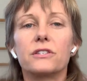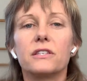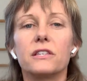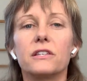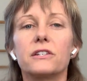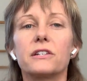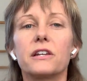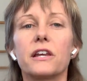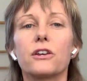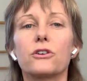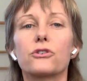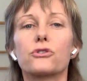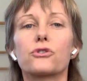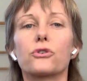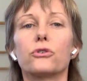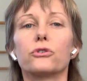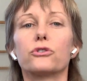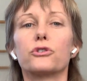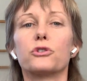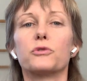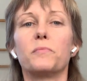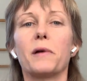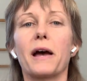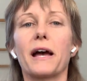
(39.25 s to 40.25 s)
and take your
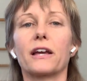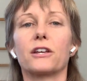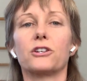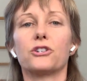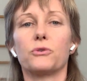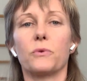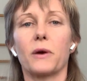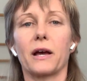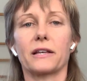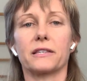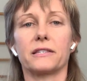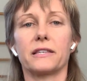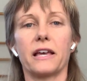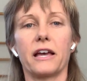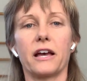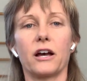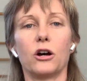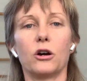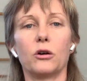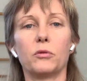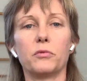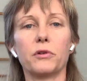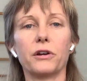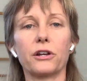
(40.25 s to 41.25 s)
shoulders back as you
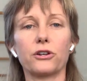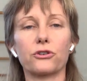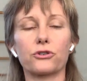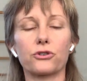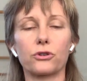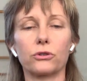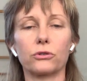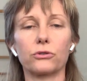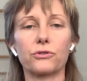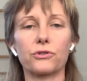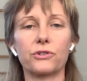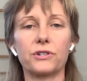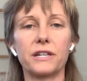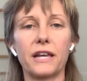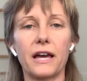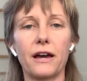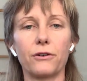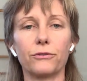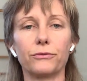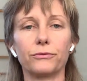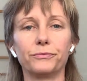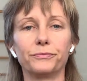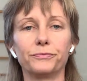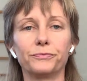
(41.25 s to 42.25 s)
exhale, bring your shoulders
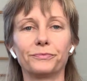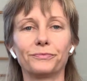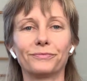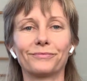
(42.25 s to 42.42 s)
down.